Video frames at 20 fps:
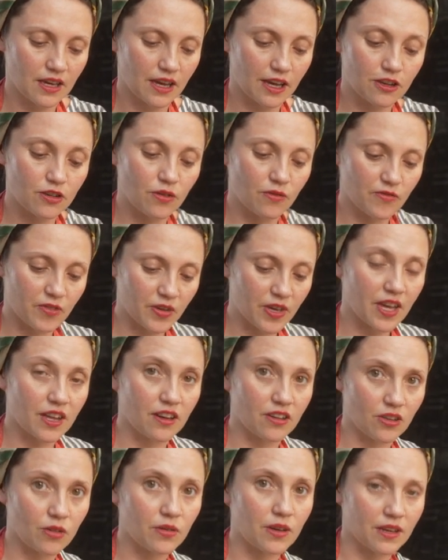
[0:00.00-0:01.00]
And don't forget,
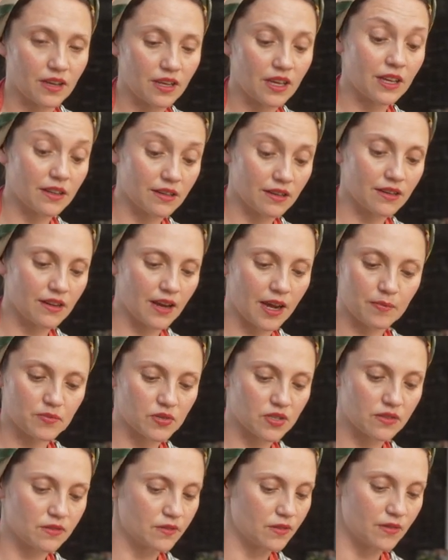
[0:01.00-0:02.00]
you can eat it
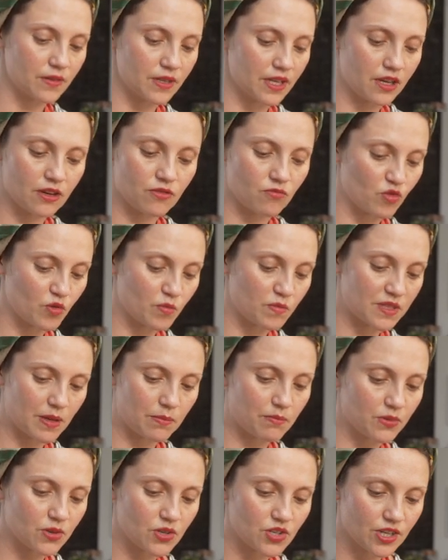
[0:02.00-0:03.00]
absolutely at room
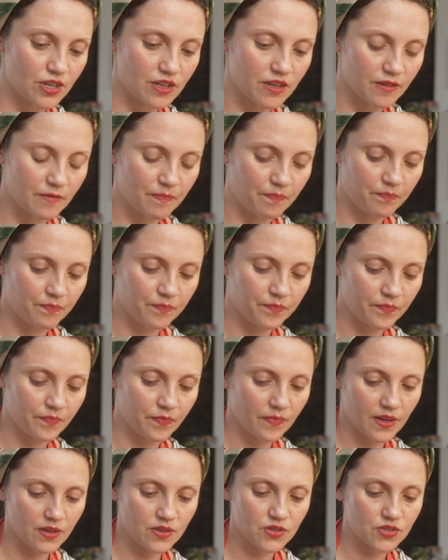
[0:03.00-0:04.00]
temperature.
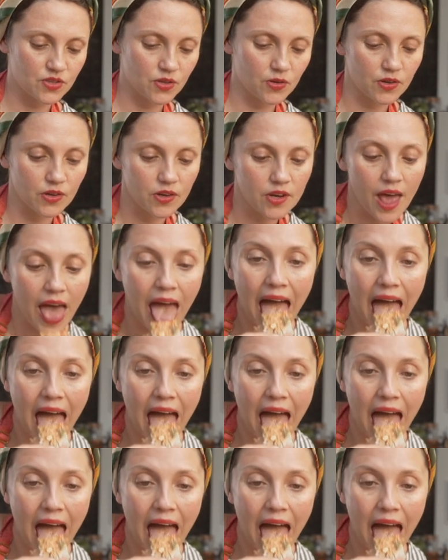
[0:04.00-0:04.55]
So good.